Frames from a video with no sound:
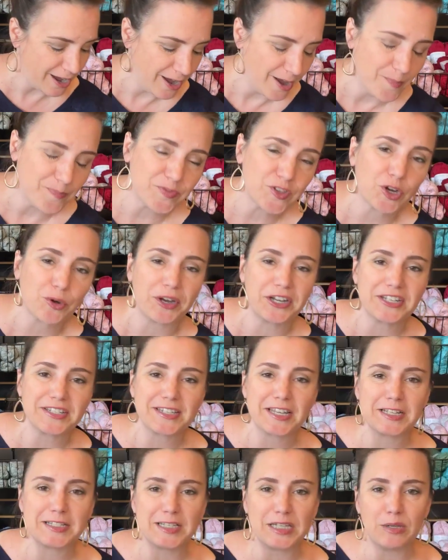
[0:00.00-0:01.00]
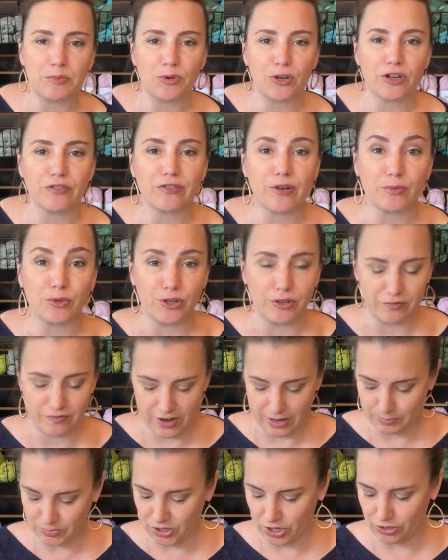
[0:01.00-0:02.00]
um, the greatest hits ebook from
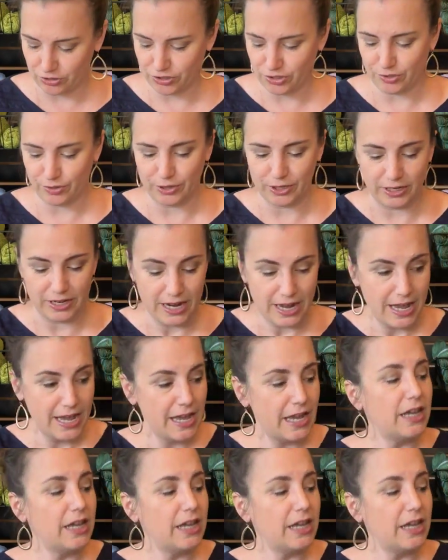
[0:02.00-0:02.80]
Good Vibes Yarn Tour,